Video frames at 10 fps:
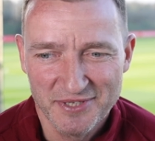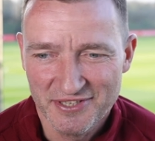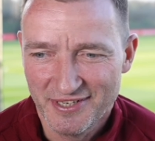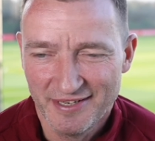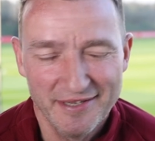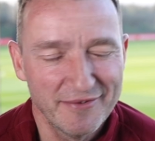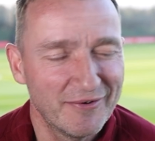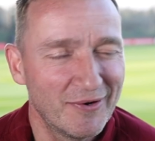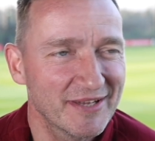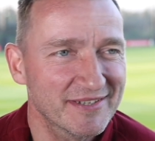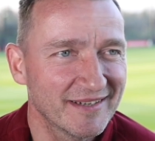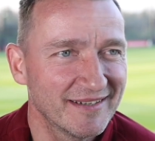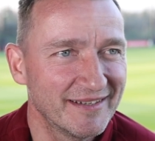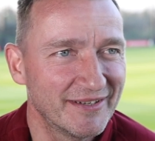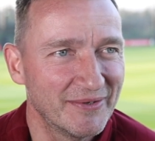he's still leader for us,
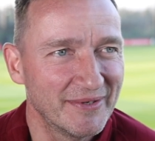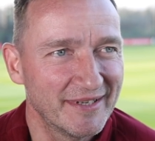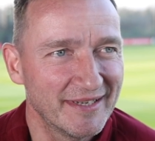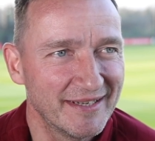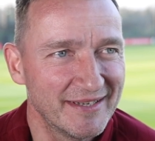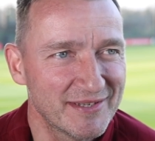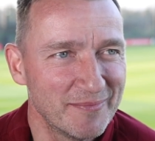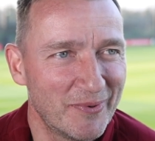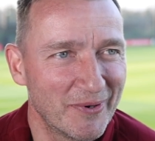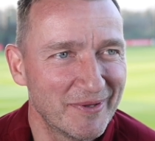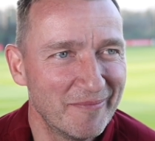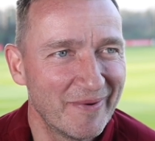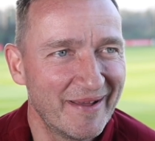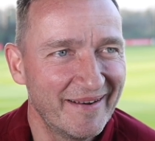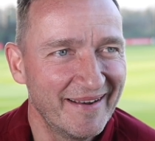you know, and he's important
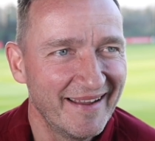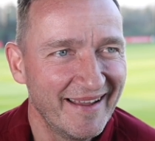player.